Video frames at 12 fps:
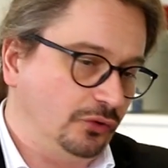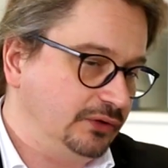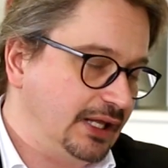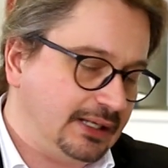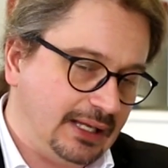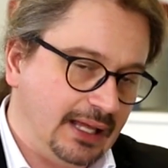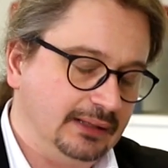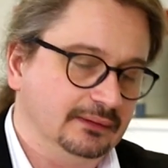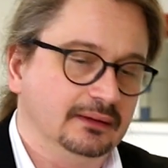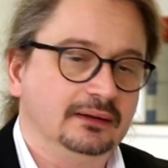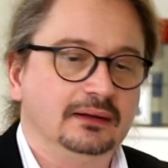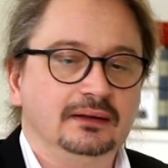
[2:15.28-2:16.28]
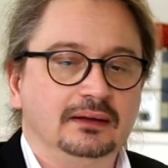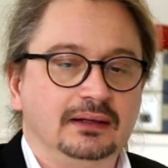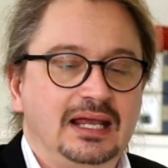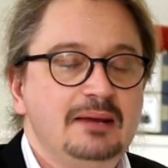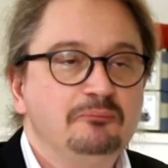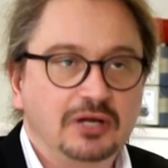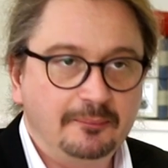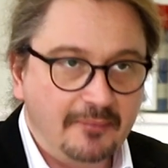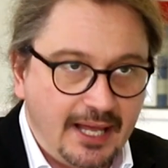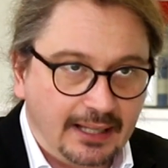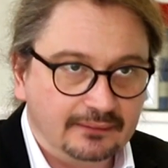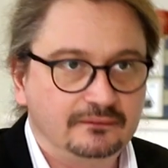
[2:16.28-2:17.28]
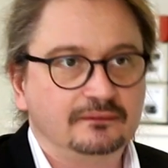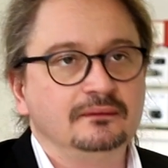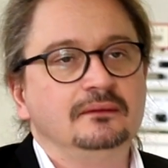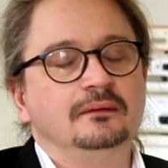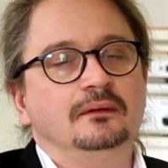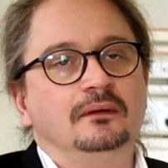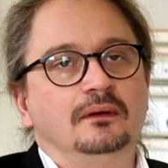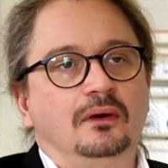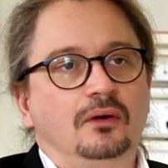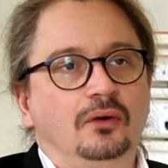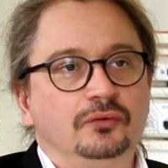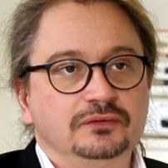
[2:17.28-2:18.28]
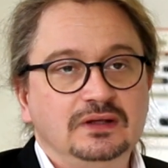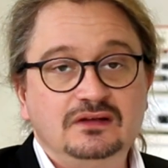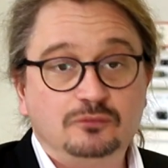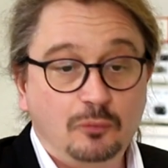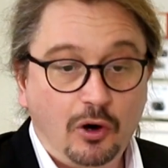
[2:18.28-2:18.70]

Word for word: so they can uh, implement on this